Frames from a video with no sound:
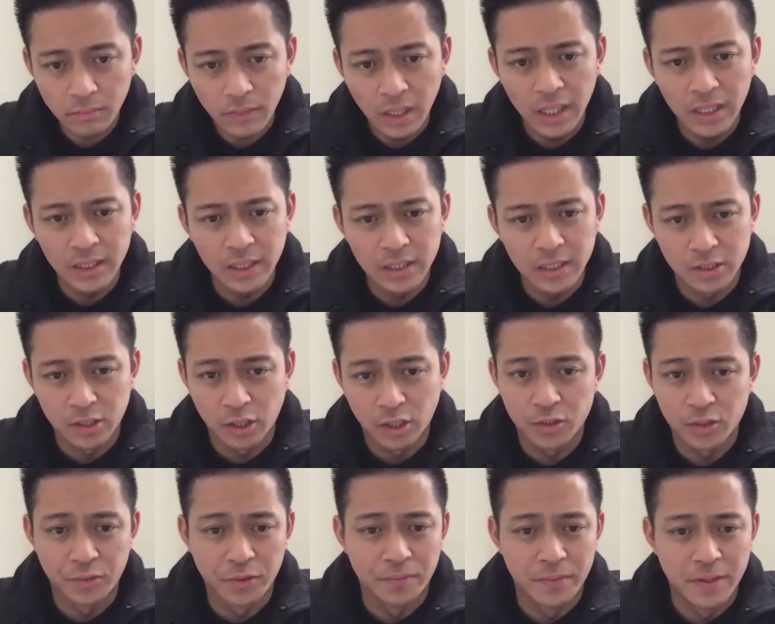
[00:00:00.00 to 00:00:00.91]
And it
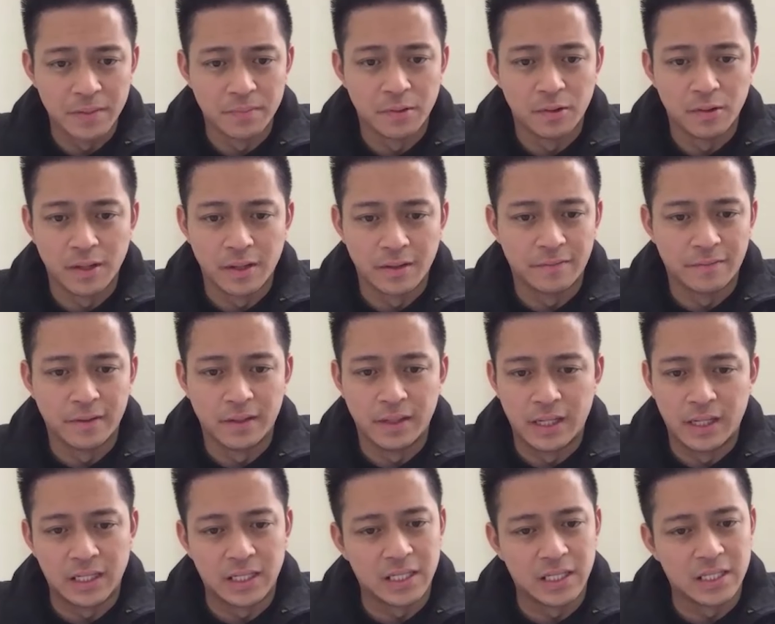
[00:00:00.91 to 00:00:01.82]
starts with people. I feel
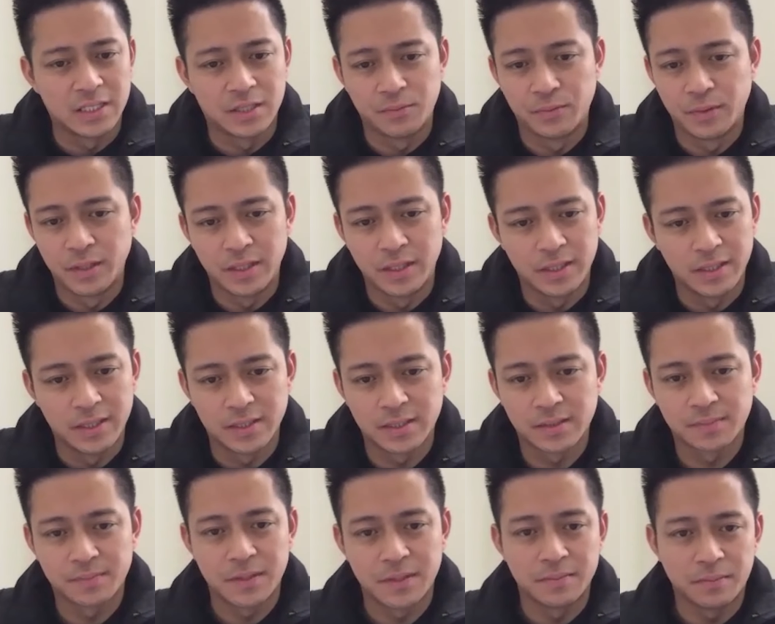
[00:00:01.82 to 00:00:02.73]
like it's really
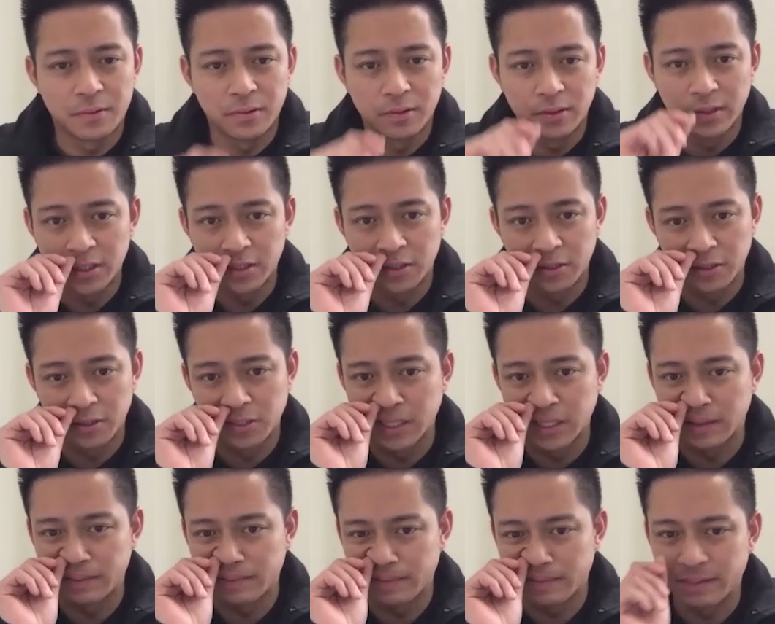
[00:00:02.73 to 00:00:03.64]
just people
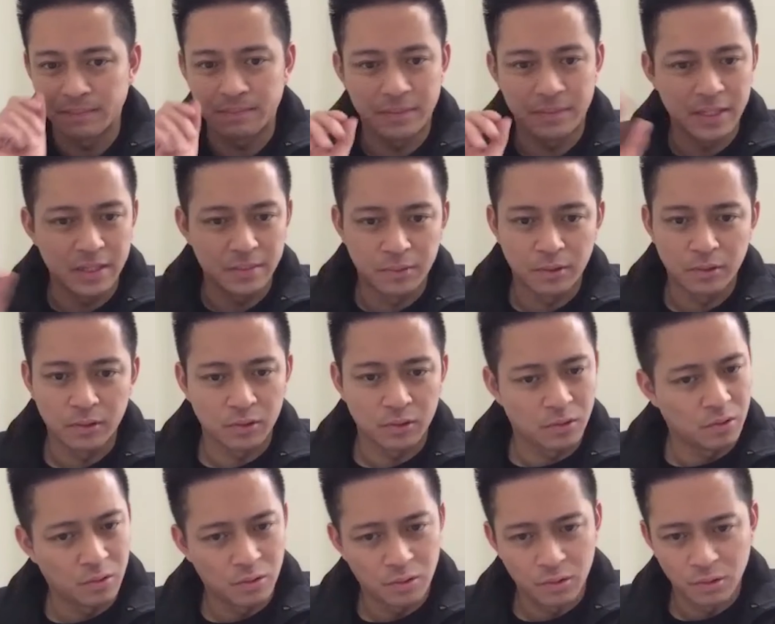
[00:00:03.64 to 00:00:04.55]
leadership and
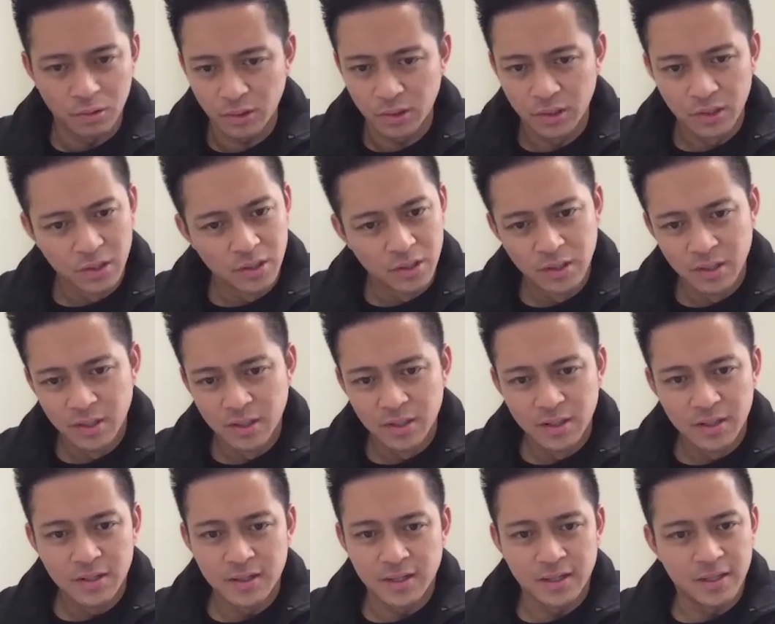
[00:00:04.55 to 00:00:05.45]
people core.
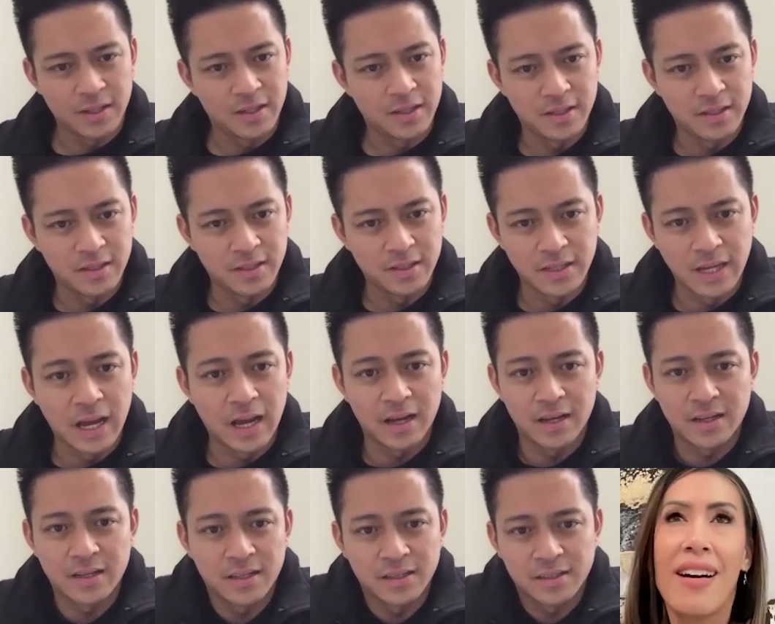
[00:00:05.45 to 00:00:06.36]
And yeah.
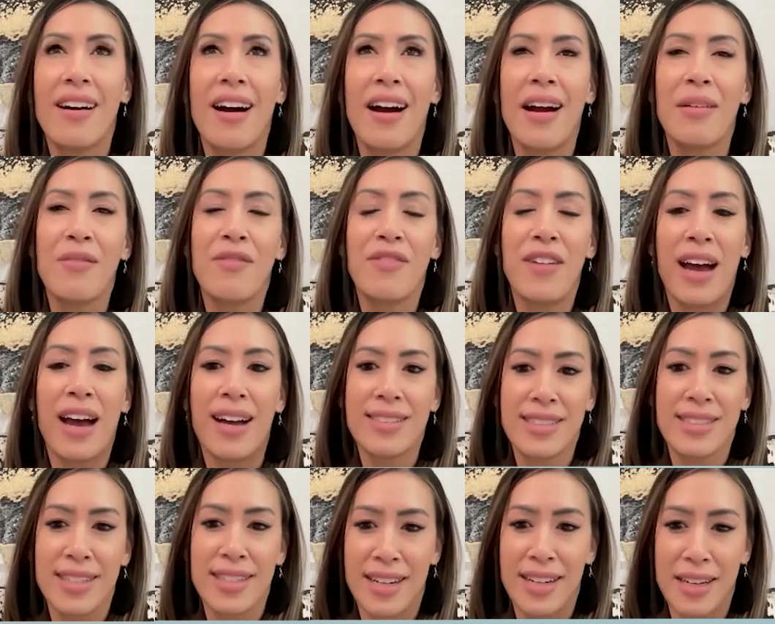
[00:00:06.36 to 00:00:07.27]
I'm
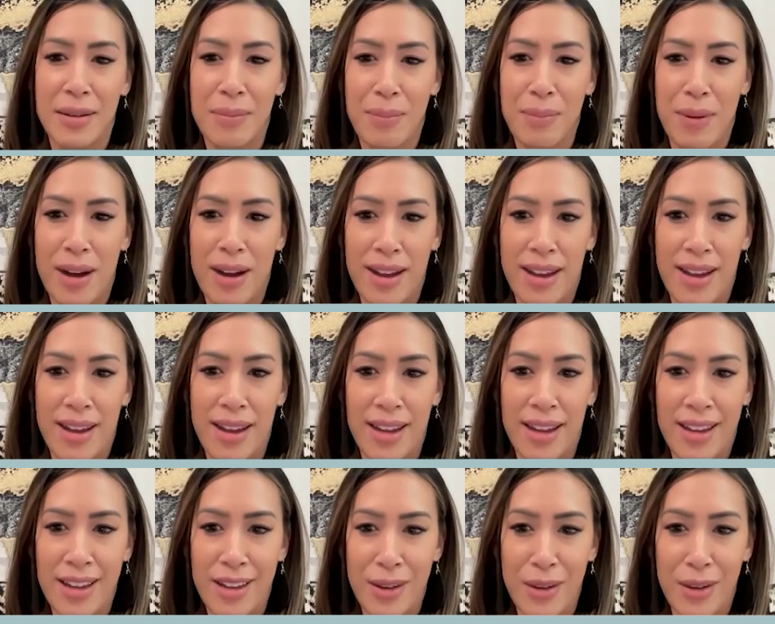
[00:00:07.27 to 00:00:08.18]
fascinated
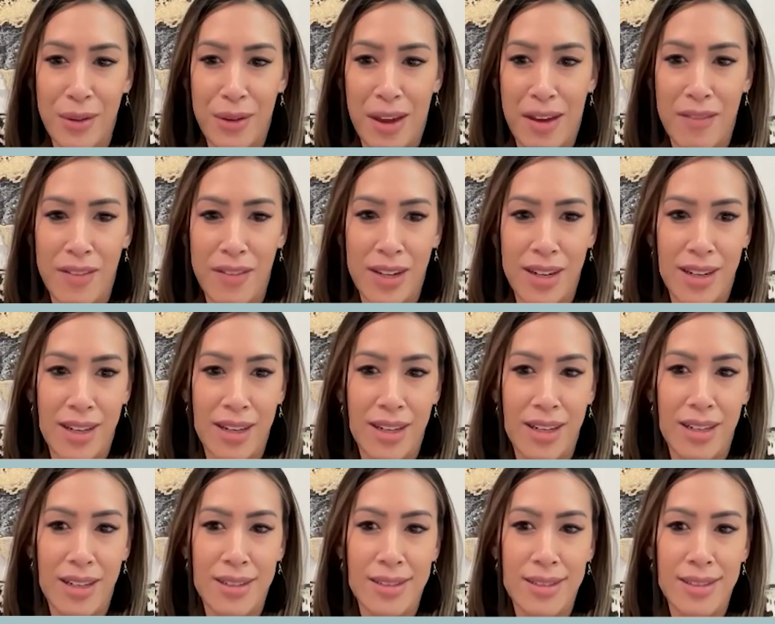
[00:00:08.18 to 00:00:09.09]
by you, Kevin,
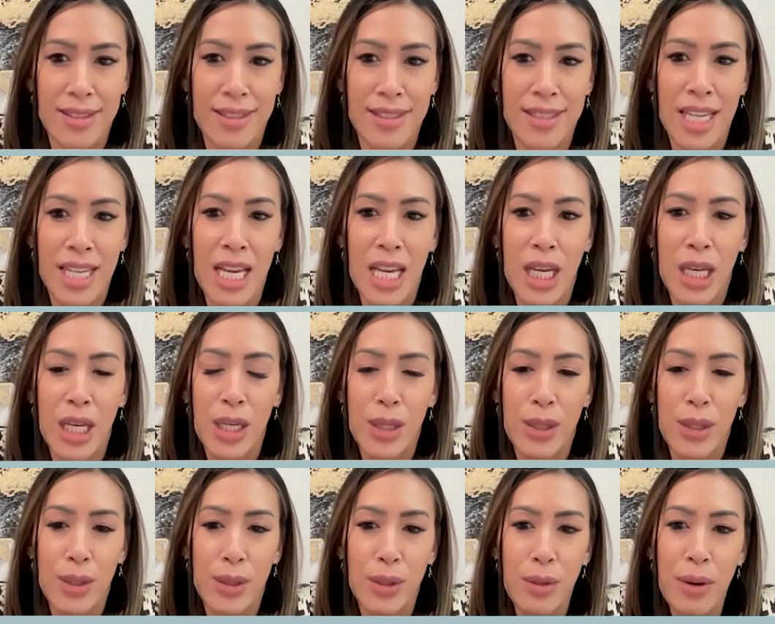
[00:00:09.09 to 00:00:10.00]
is
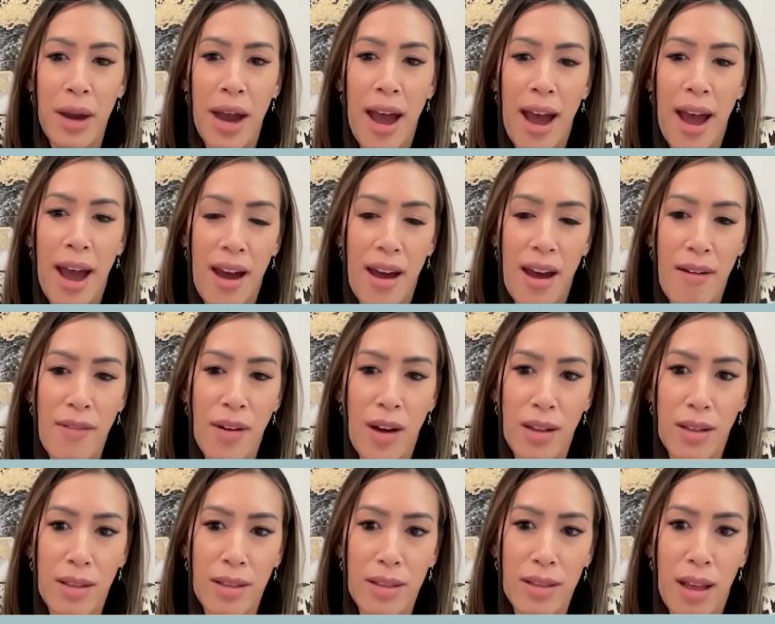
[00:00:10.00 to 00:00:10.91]
you have
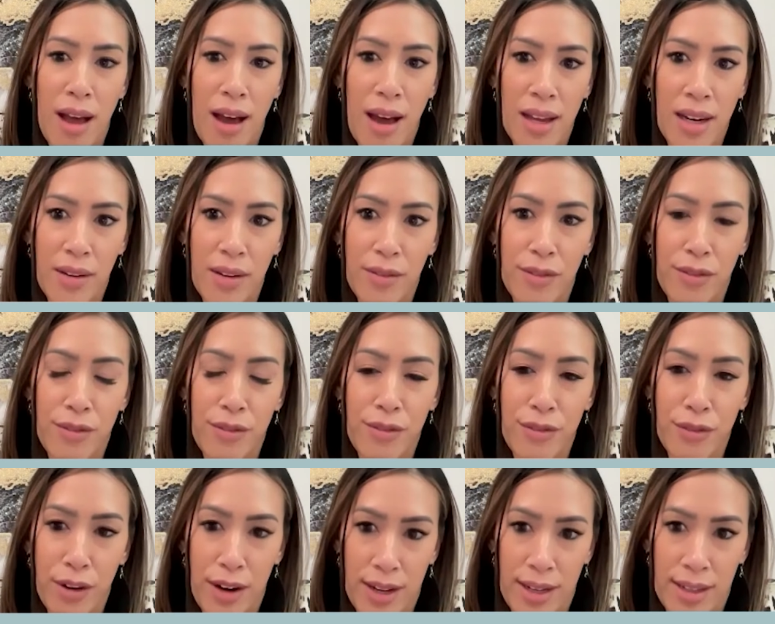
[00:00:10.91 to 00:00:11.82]
a lot of
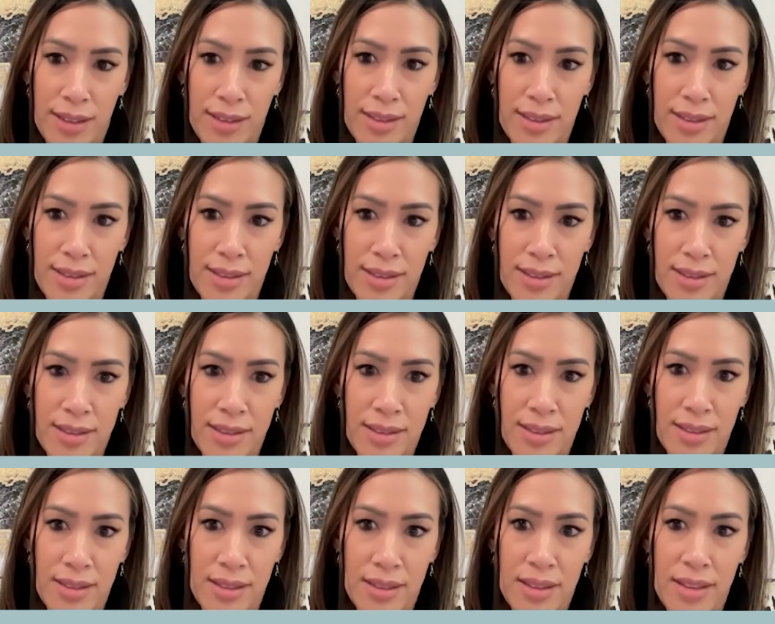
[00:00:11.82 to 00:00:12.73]
friends
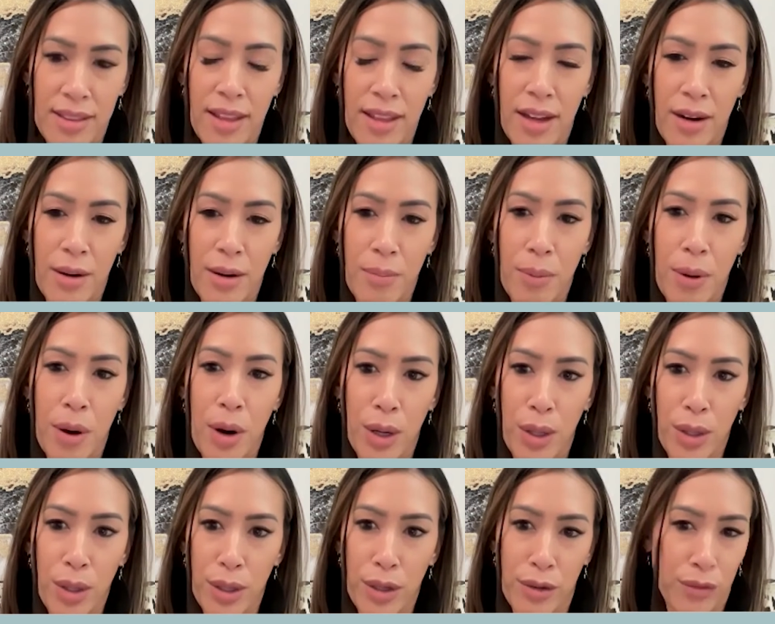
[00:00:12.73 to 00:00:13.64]
that are
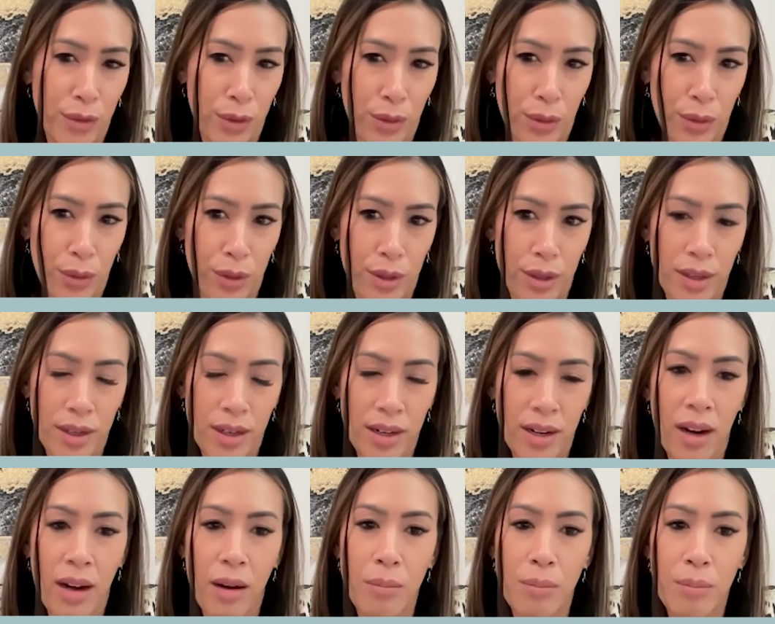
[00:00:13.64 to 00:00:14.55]
part of your
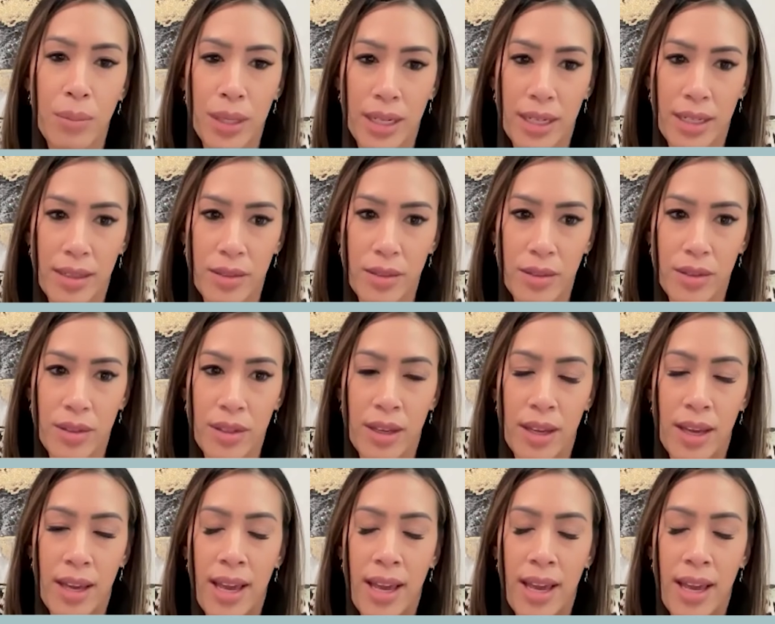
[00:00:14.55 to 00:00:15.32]
companies.